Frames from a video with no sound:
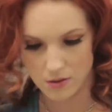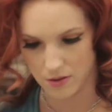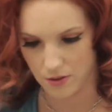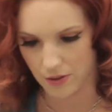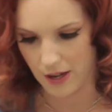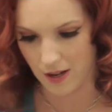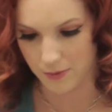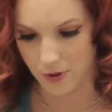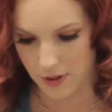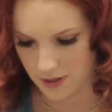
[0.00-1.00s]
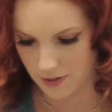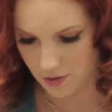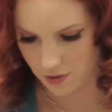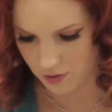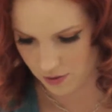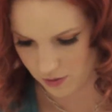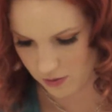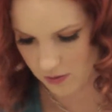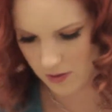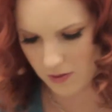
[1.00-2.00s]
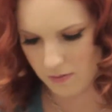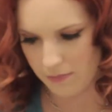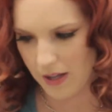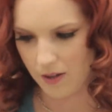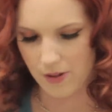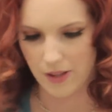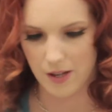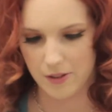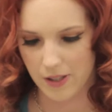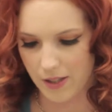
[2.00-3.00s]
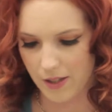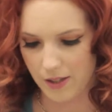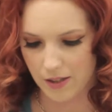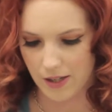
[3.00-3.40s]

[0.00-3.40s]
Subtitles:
So now I'm going to, by the way, that really hurt.